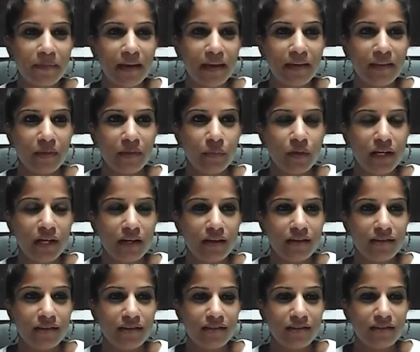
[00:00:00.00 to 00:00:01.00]
and then we
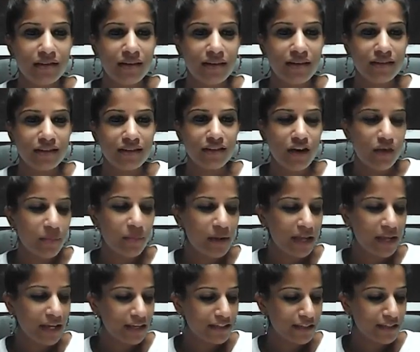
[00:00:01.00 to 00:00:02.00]
can start
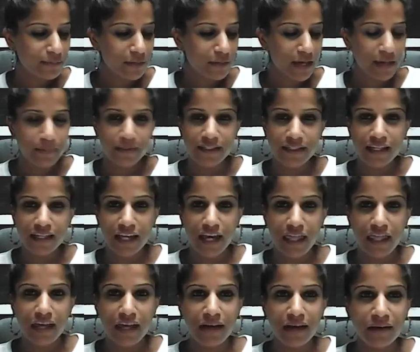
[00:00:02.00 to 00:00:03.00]
playing some games
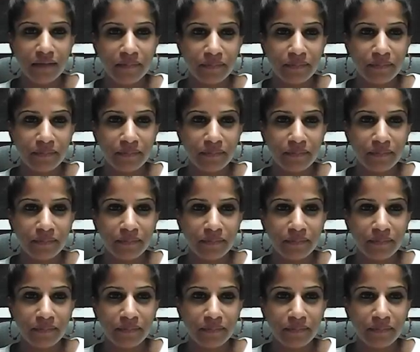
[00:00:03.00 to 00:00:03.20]
together.